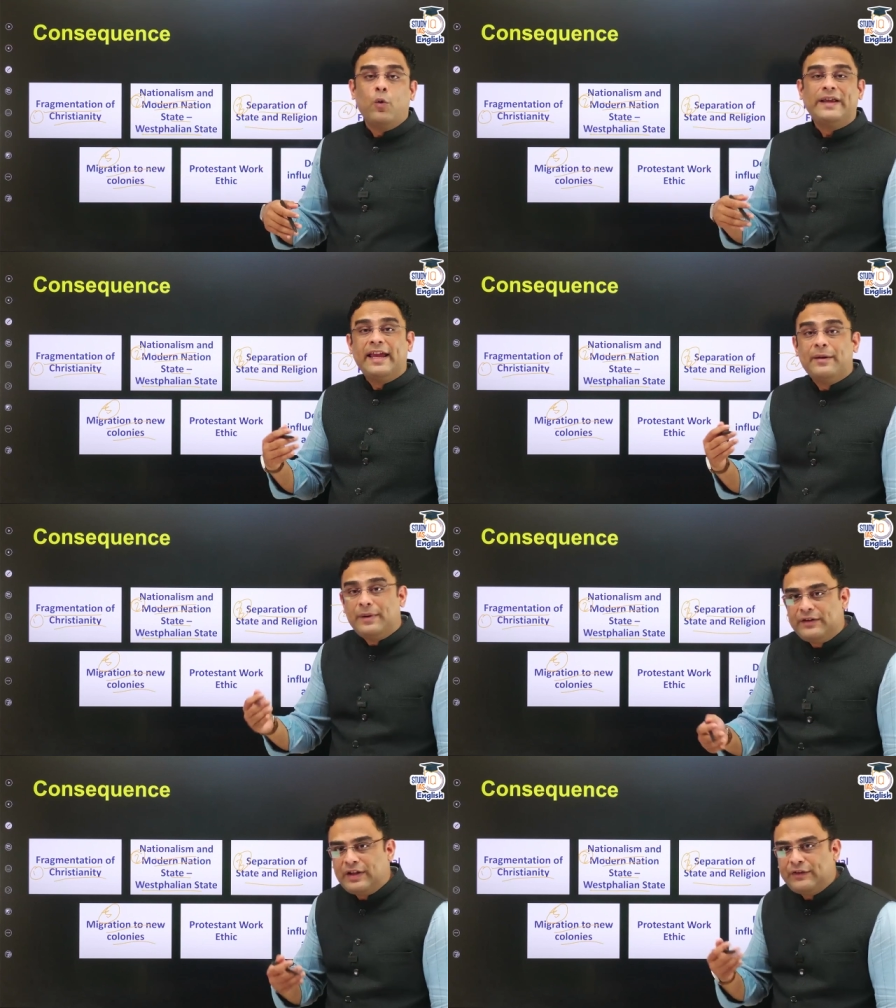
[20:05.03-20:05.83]
With
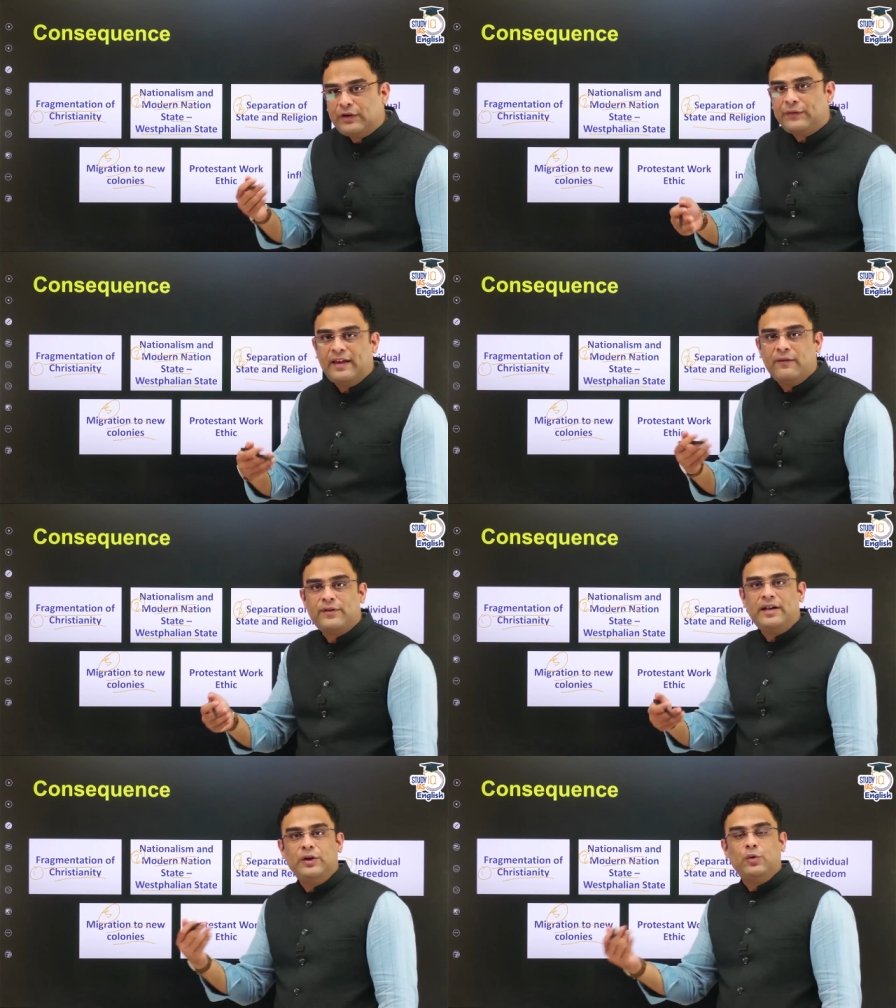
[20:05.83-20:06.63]
emergence of
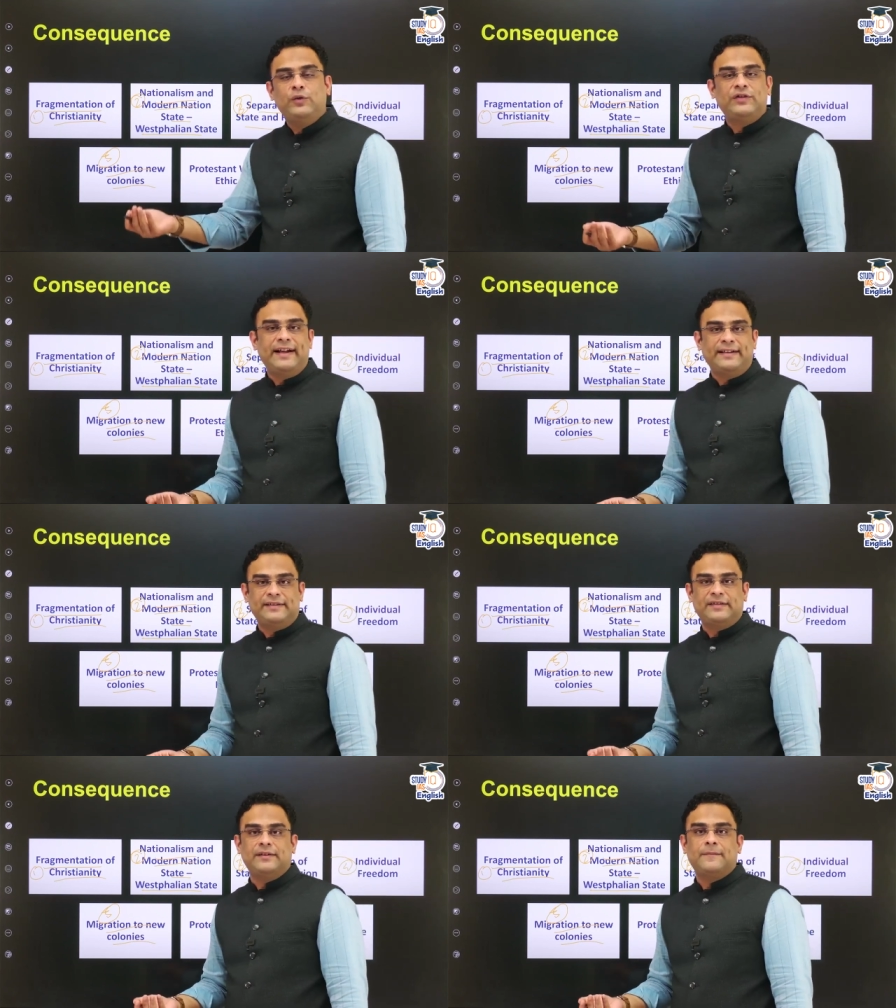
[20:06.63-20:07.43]
several new
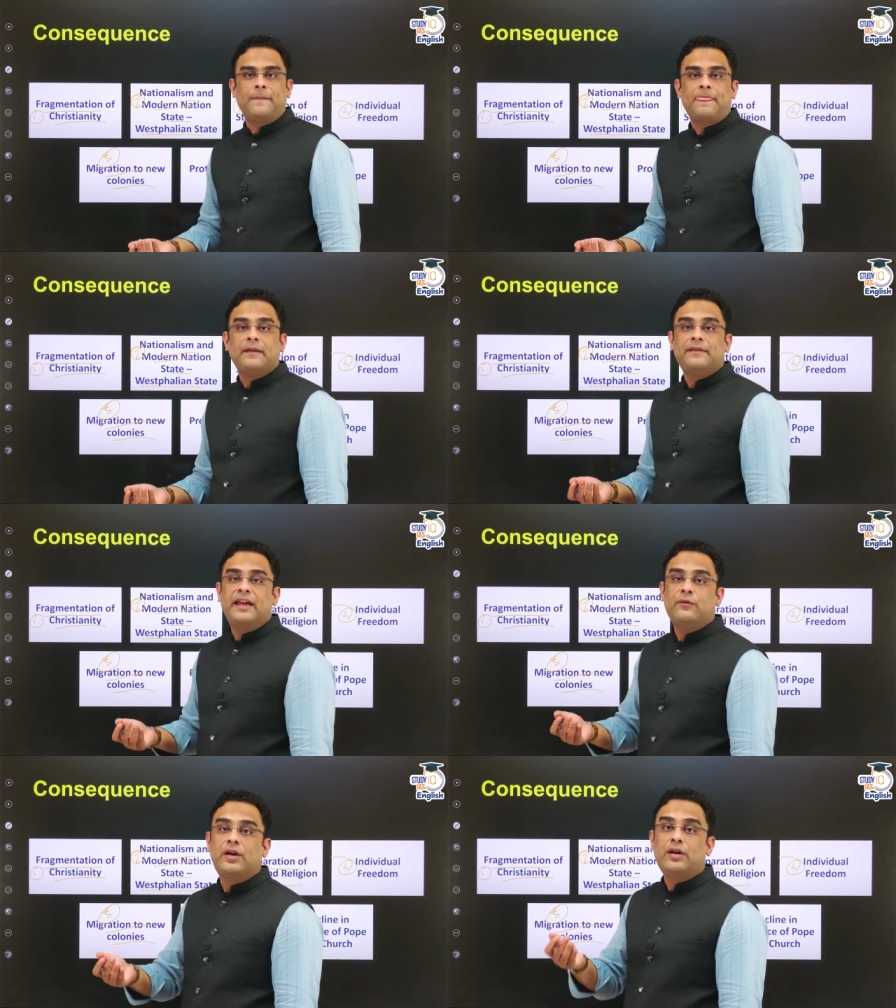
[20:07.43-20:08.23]
sects,
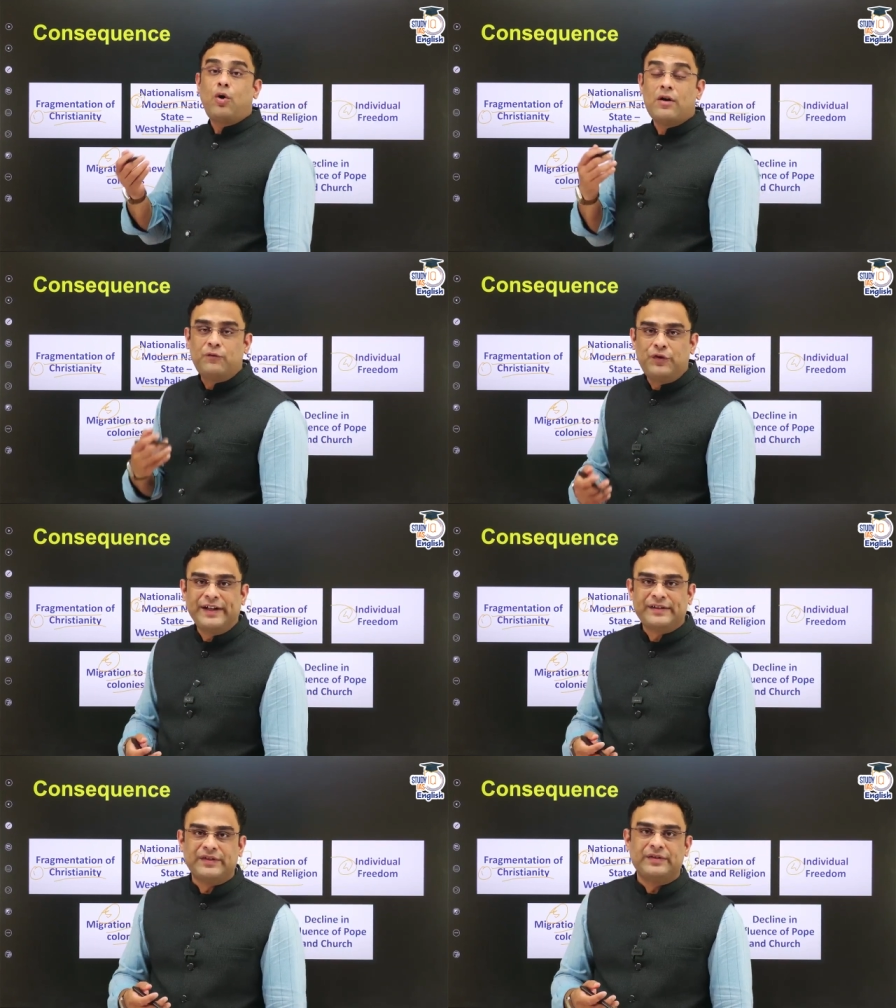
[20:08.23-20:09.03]
there were
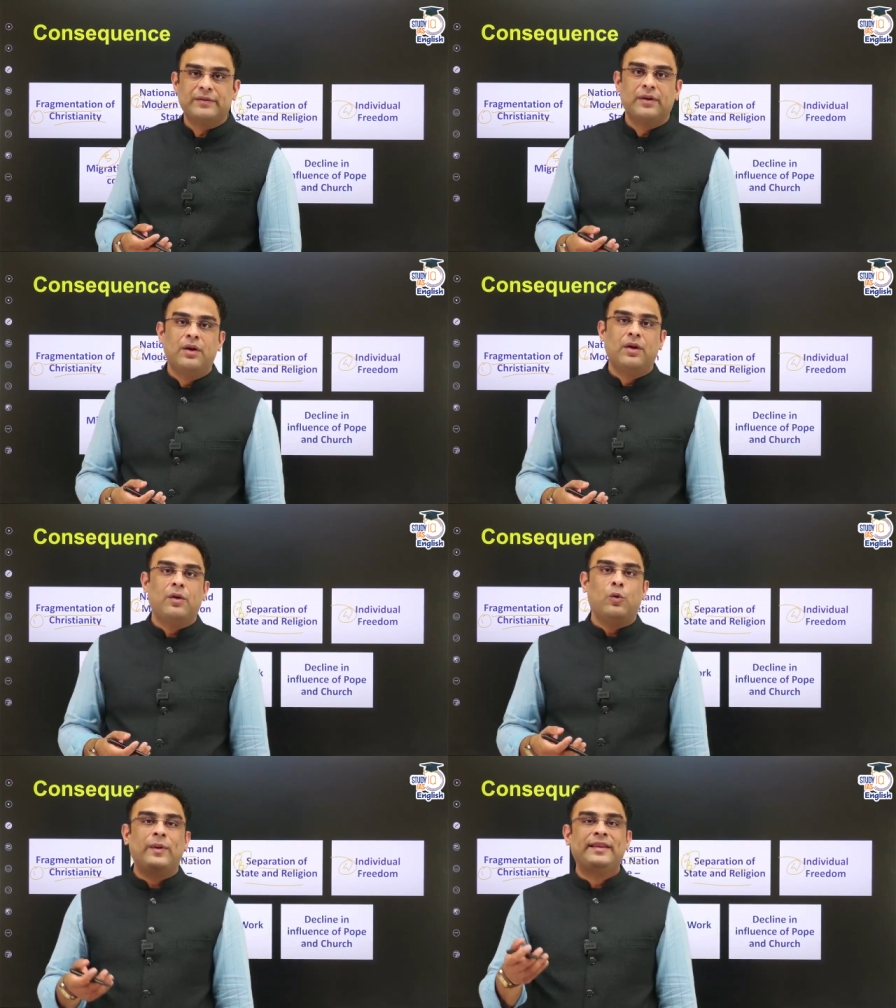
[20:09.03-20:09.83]
conflicts
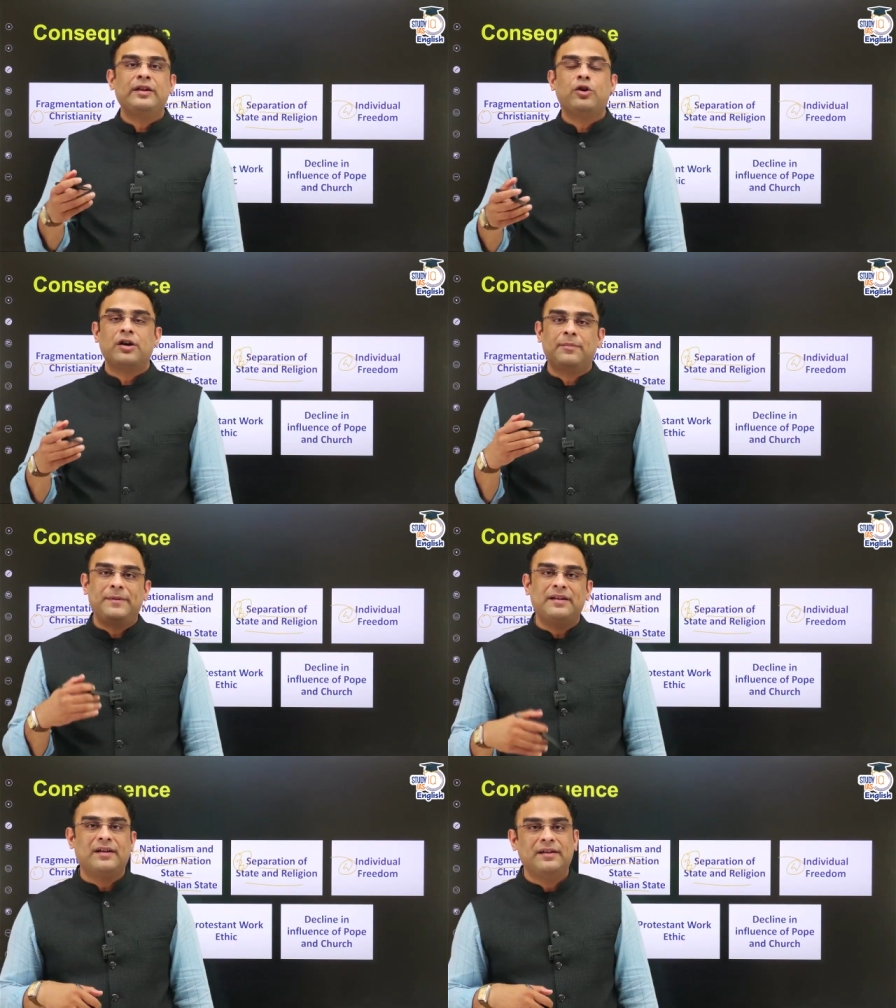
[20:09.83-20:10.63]
within
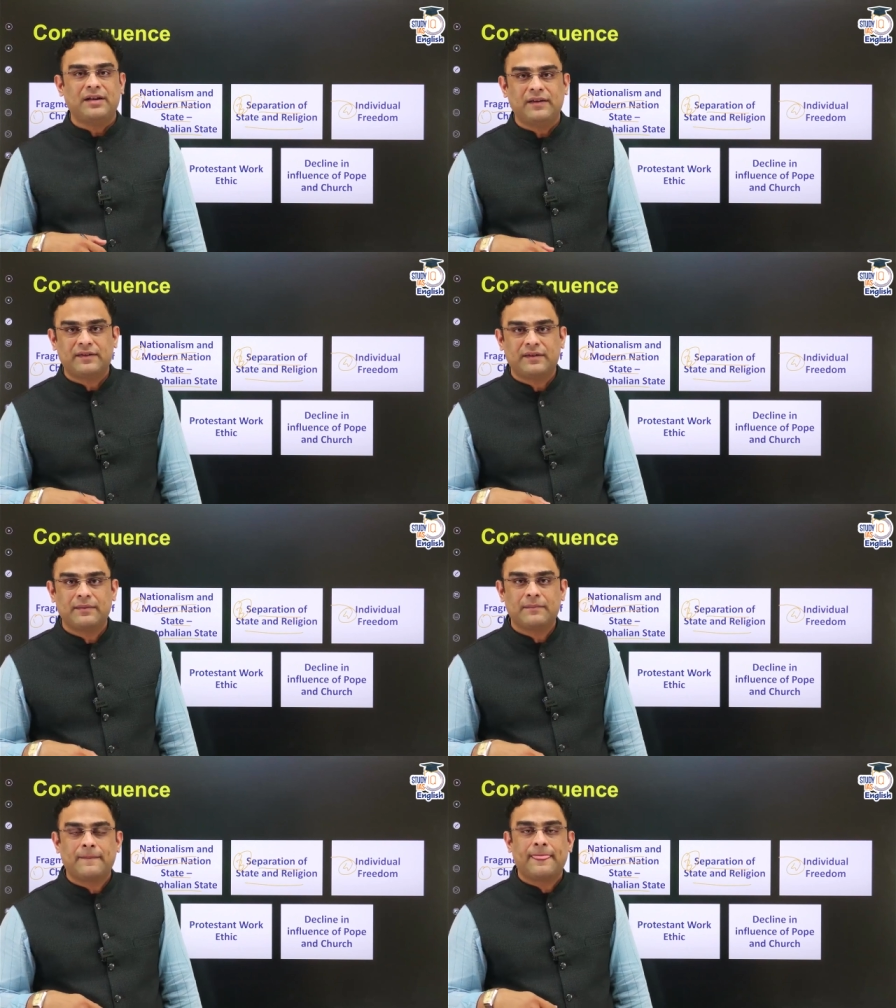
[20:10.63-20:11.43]
European countries.